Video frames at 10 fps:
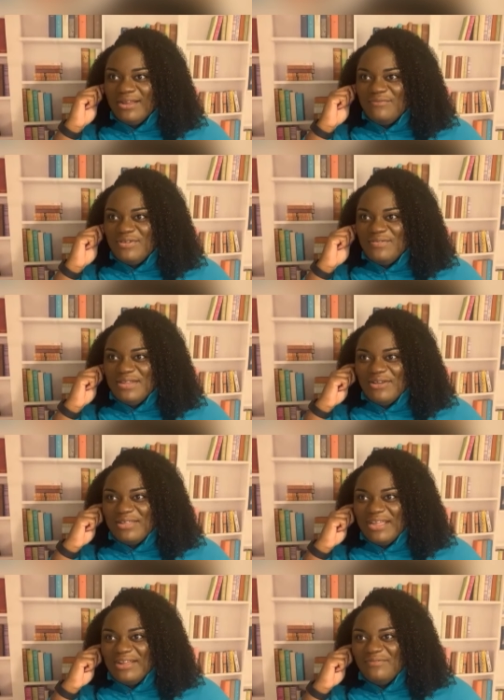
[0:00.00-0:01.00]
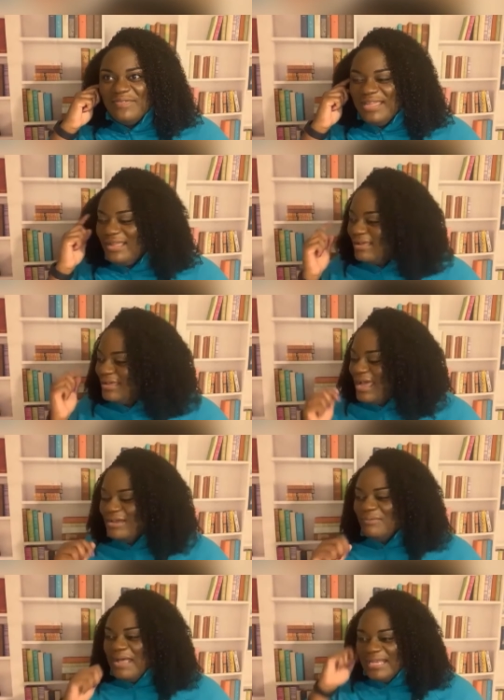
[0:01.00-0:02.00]
If you know Gary V, God
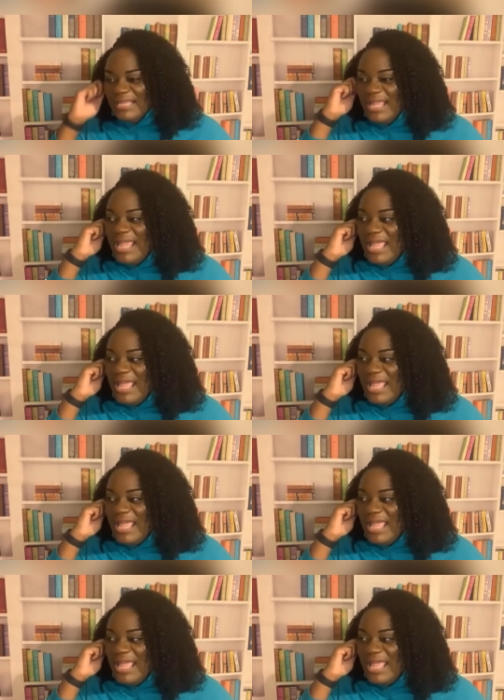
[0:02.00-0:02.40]
Almighty.